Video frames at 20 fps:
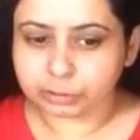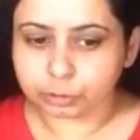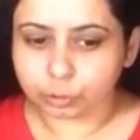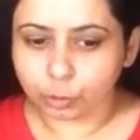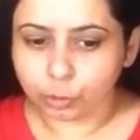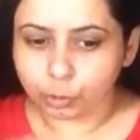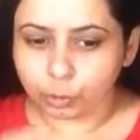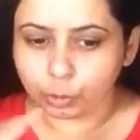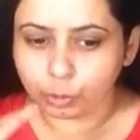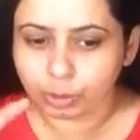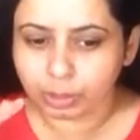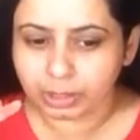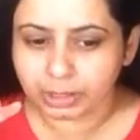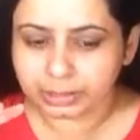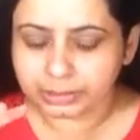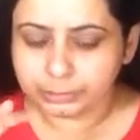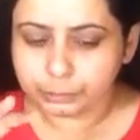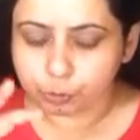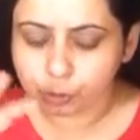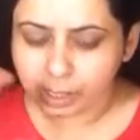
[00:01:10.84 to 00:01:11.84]
So
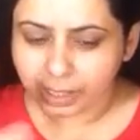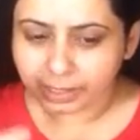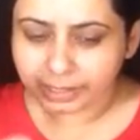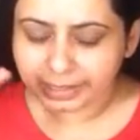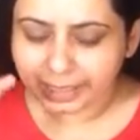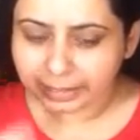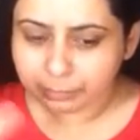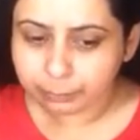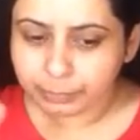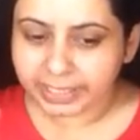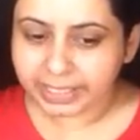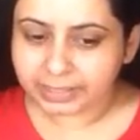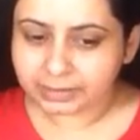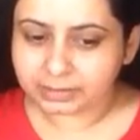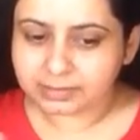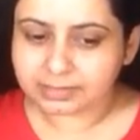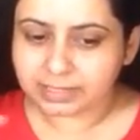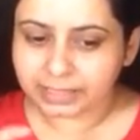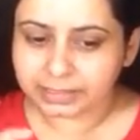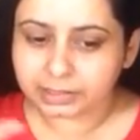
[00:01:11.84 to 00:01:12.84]
you can break
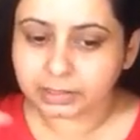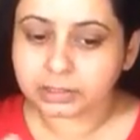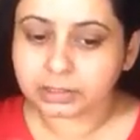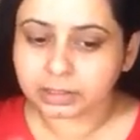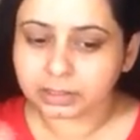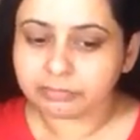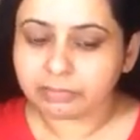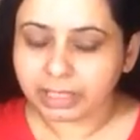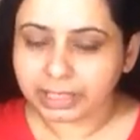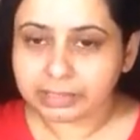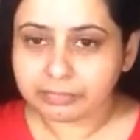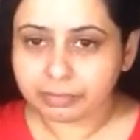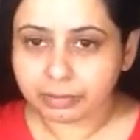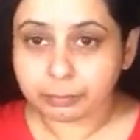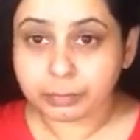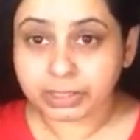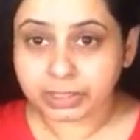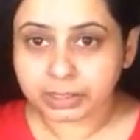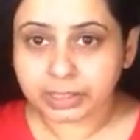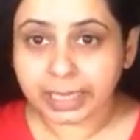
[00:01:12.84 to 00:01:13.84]
the cycle. The divine
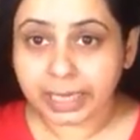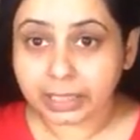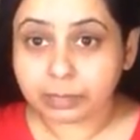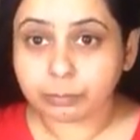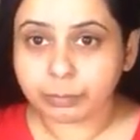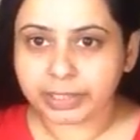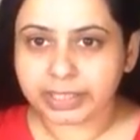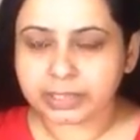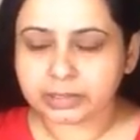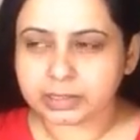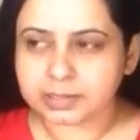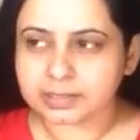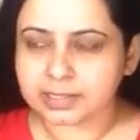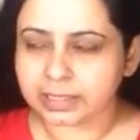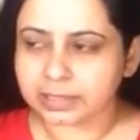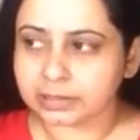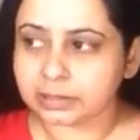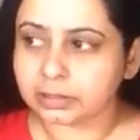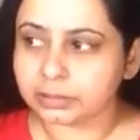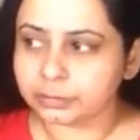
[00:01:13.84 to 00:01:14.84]
feminine can break the
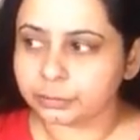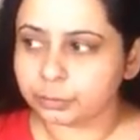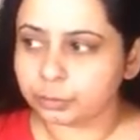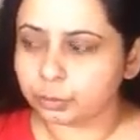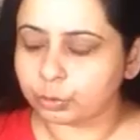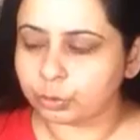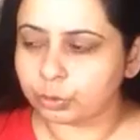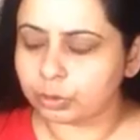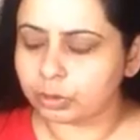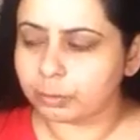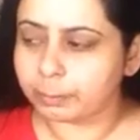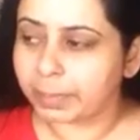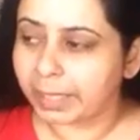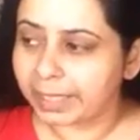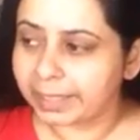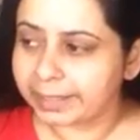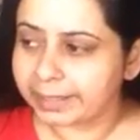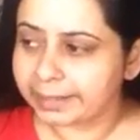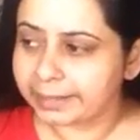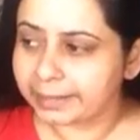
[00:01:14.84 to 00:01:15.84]
cycle, you know,
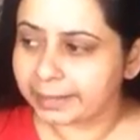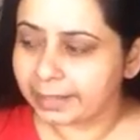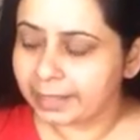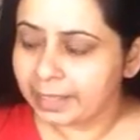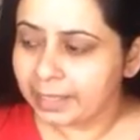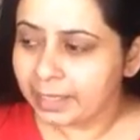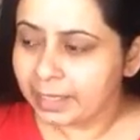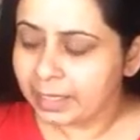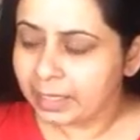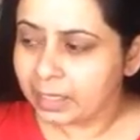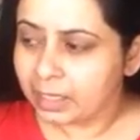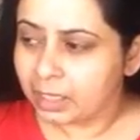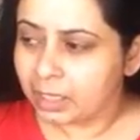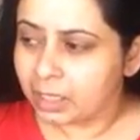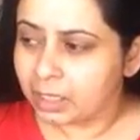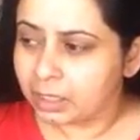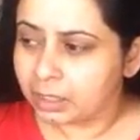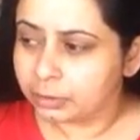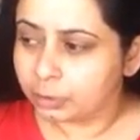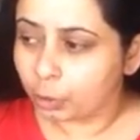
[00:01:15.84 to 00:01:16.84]
by
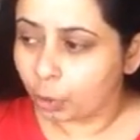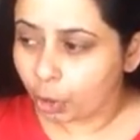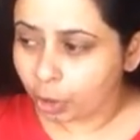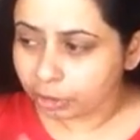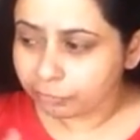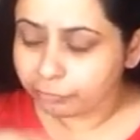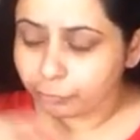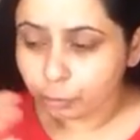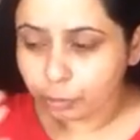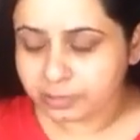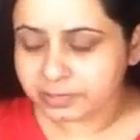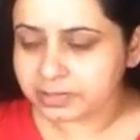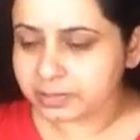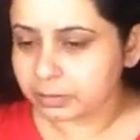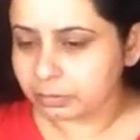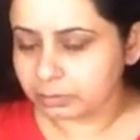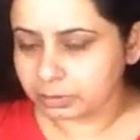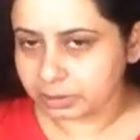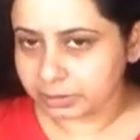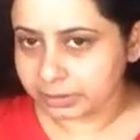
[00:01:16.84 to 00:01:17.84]
not
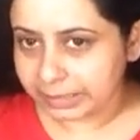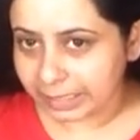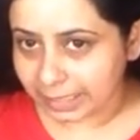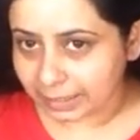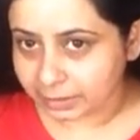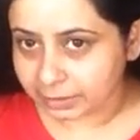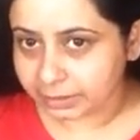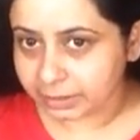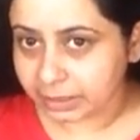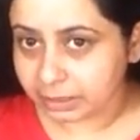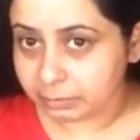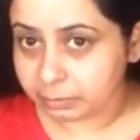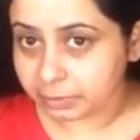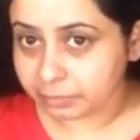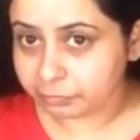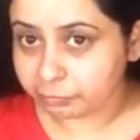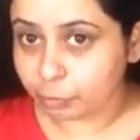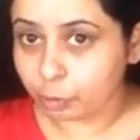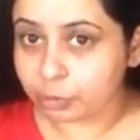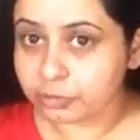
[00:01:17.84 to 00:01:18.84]
focusing on the reality,
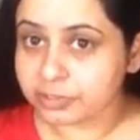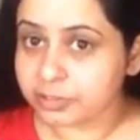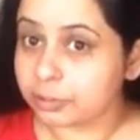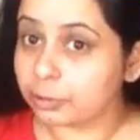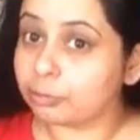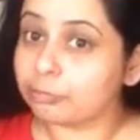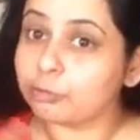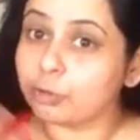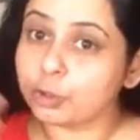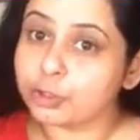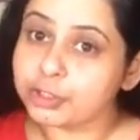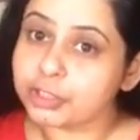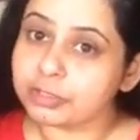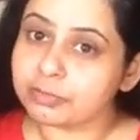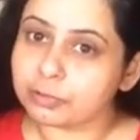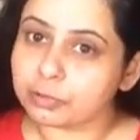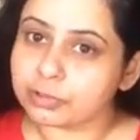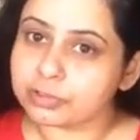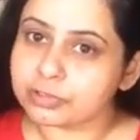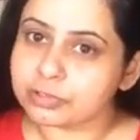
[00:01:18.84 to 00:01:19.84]
but focusing on what she
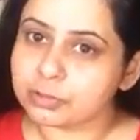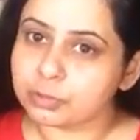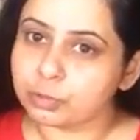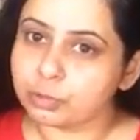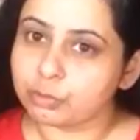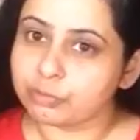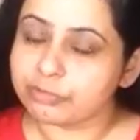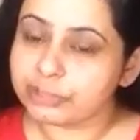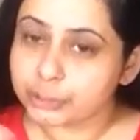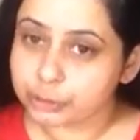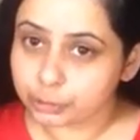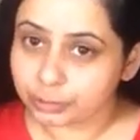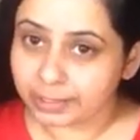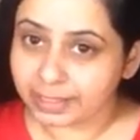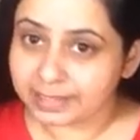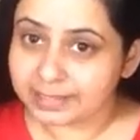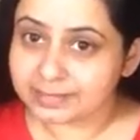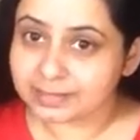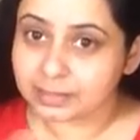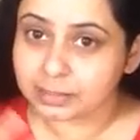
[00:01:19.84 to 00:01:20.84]
wants to
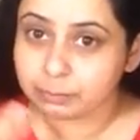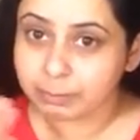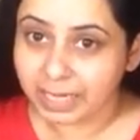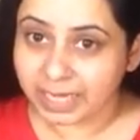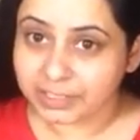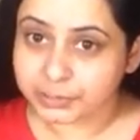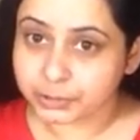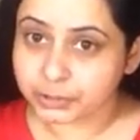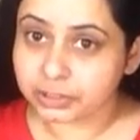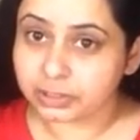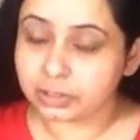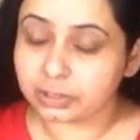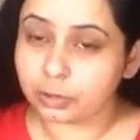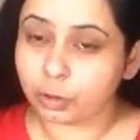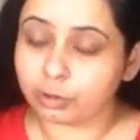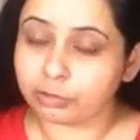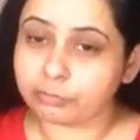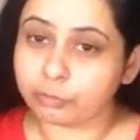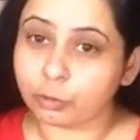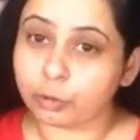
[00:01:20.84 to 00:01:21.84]
visualize and imagine,
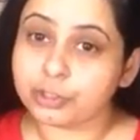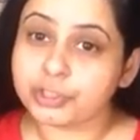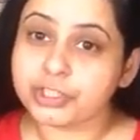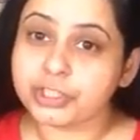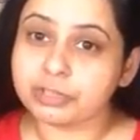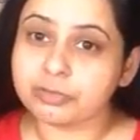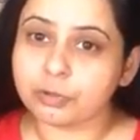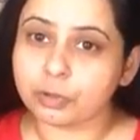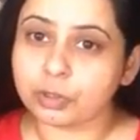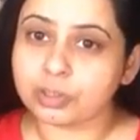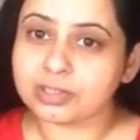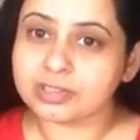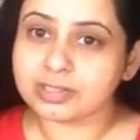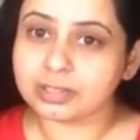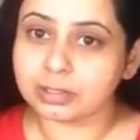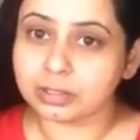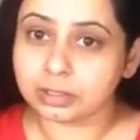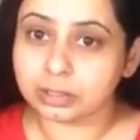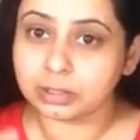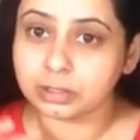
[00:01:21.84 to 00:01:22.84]
or what she wants
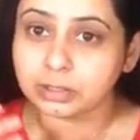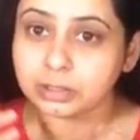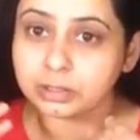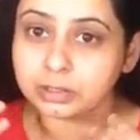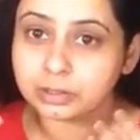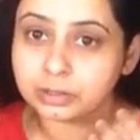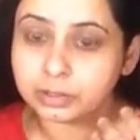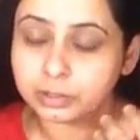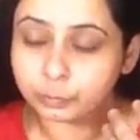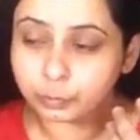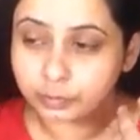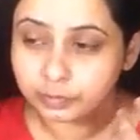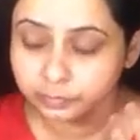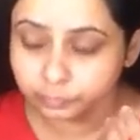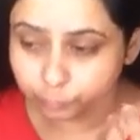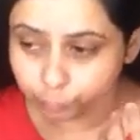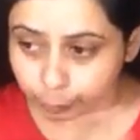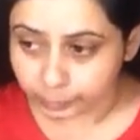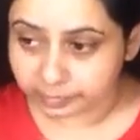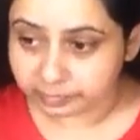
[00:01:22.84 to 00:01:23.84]
her
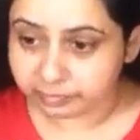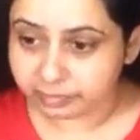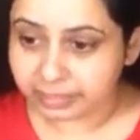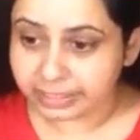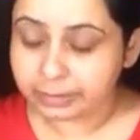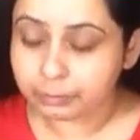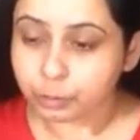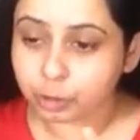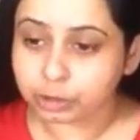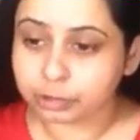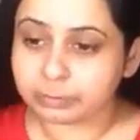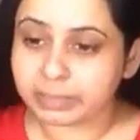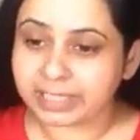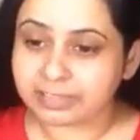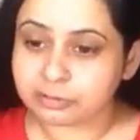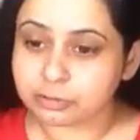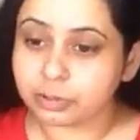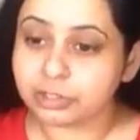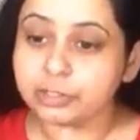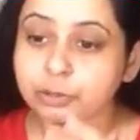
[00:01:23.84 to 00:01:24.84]
twin flame or the
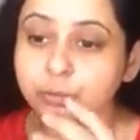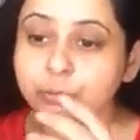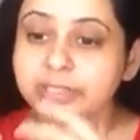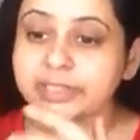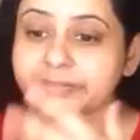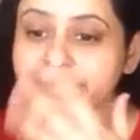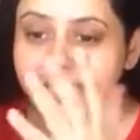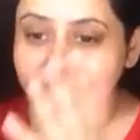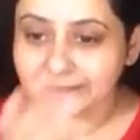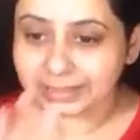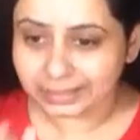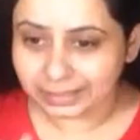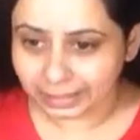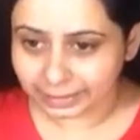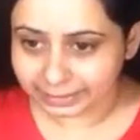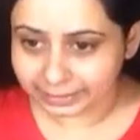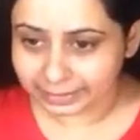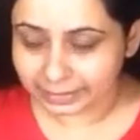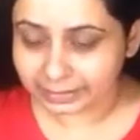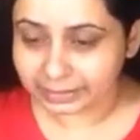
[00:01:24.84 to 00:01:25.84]
masculine to be really
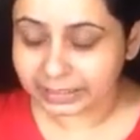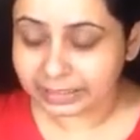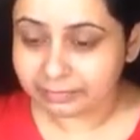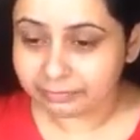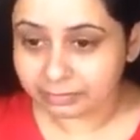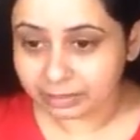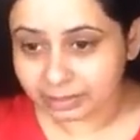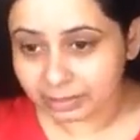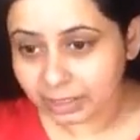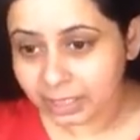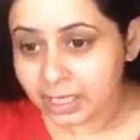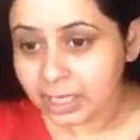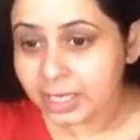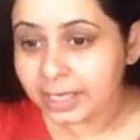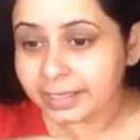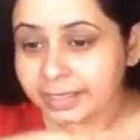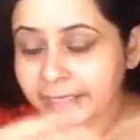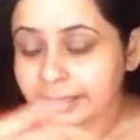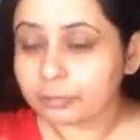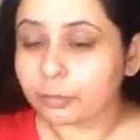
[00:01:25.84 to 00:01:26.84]
like. And he will
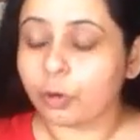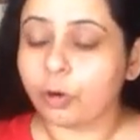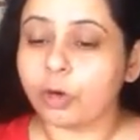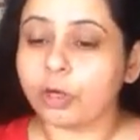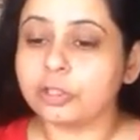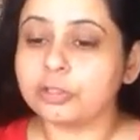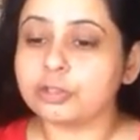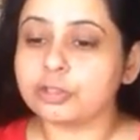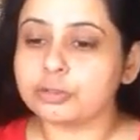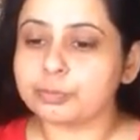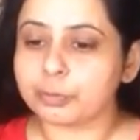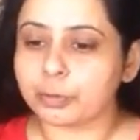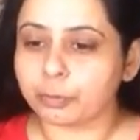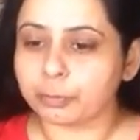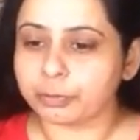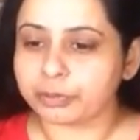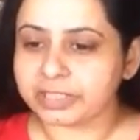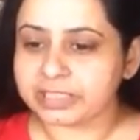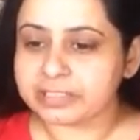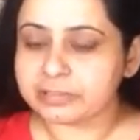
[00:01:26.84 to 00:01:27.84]
get all those
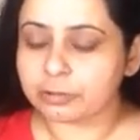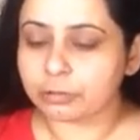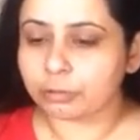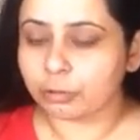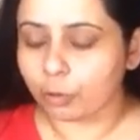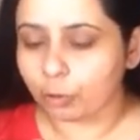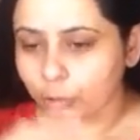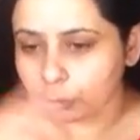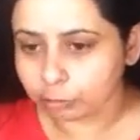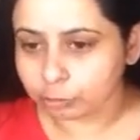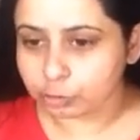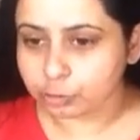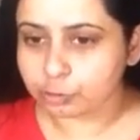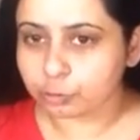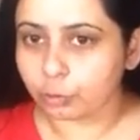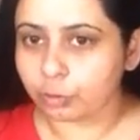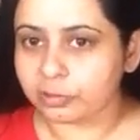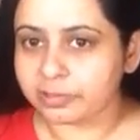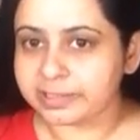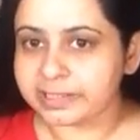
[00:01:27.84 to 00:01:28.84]
properties or all those
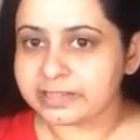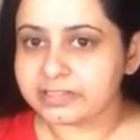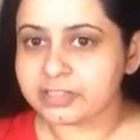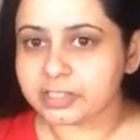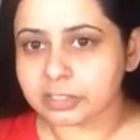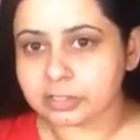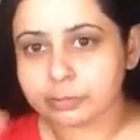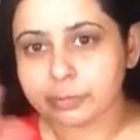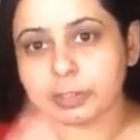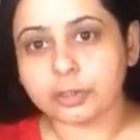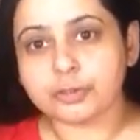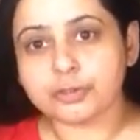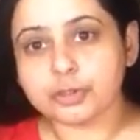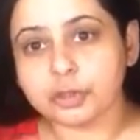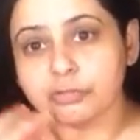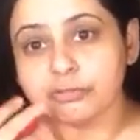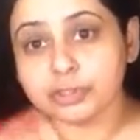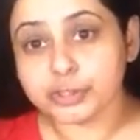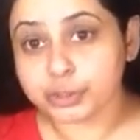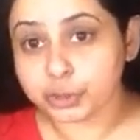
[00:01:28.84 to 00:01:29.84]
qualities just because
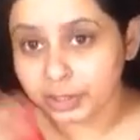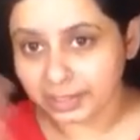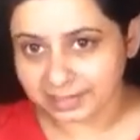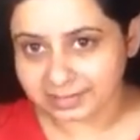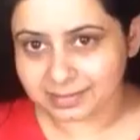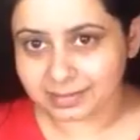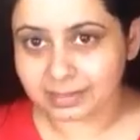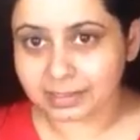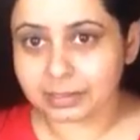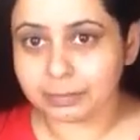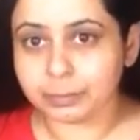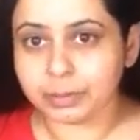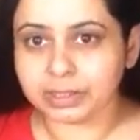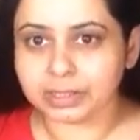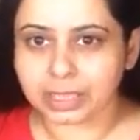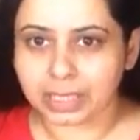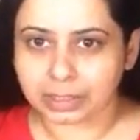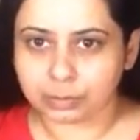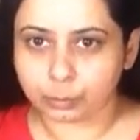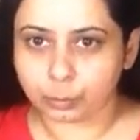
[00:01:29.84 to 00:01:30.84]
you're visualizing him
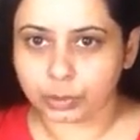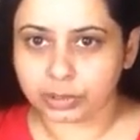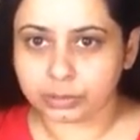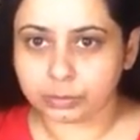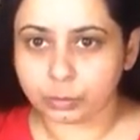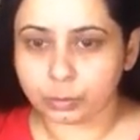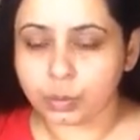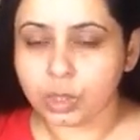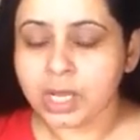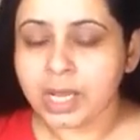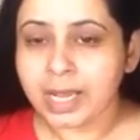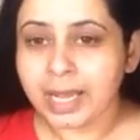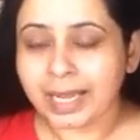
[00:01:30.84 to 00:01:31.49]
in that way, you know.